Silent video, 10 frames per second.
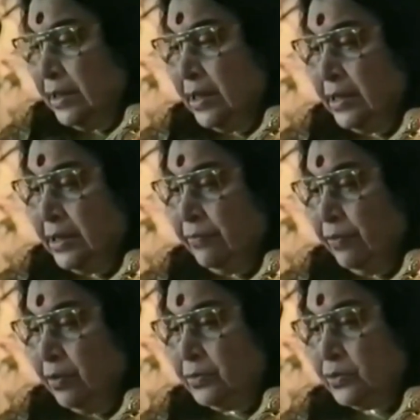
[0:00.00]
and they
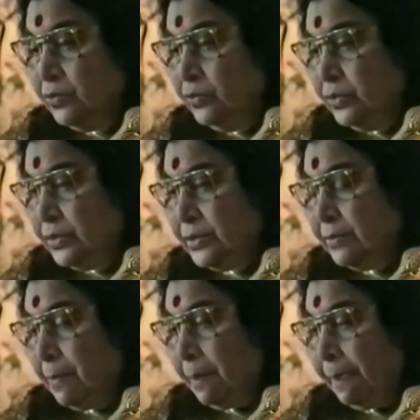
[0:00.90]
formed schools,
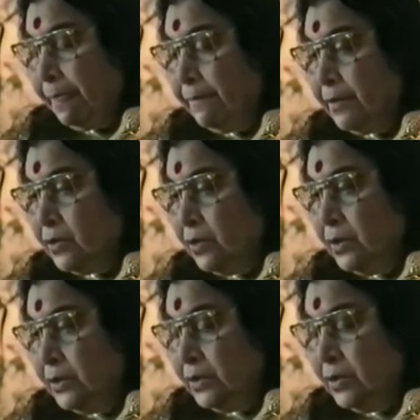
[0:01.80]
were
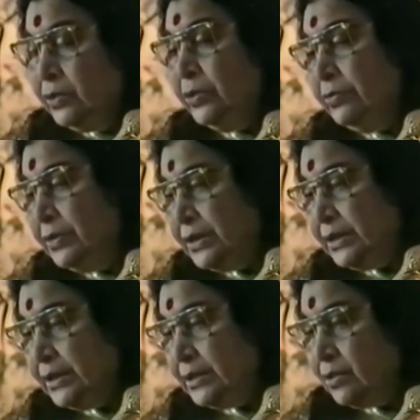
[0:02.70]
called, or
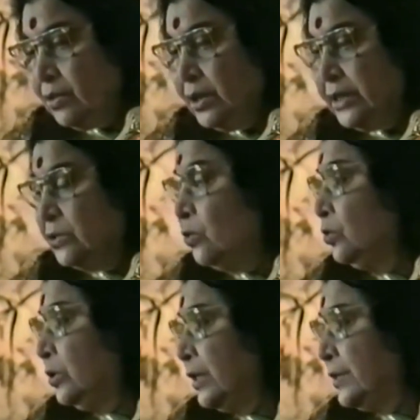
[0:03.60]
universities, called as
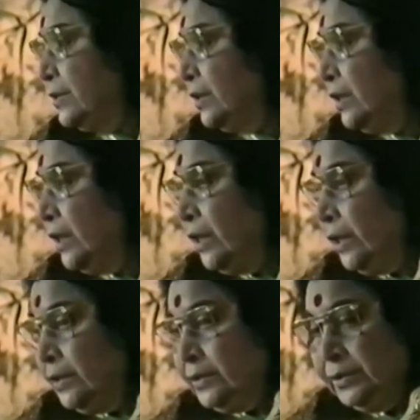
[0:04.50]
Gotras.
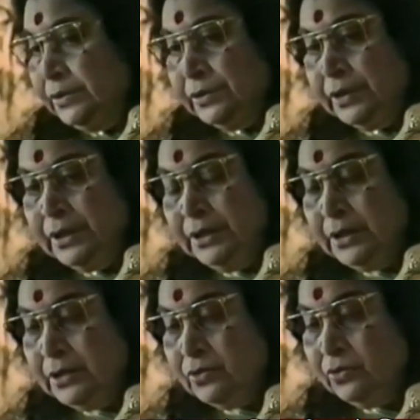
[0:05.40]
And in
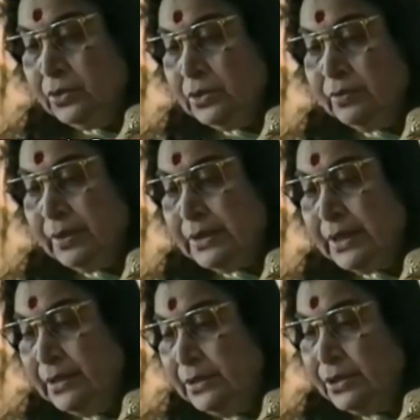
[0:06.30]
these schools were
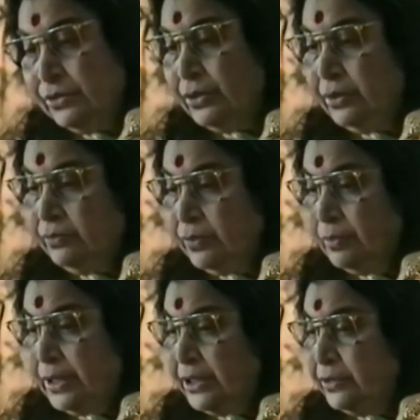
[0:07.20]
sent children
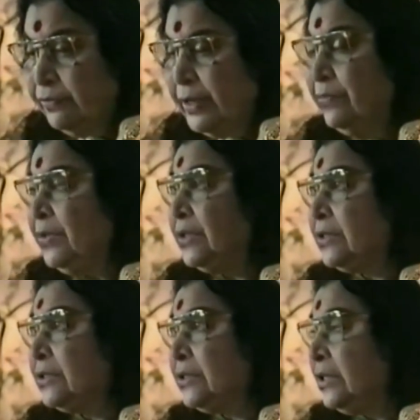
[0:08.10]
from the age of 5
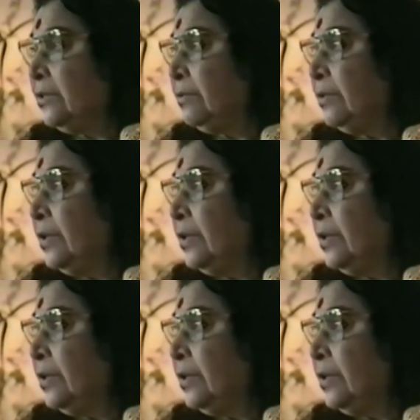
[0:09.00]
years, till the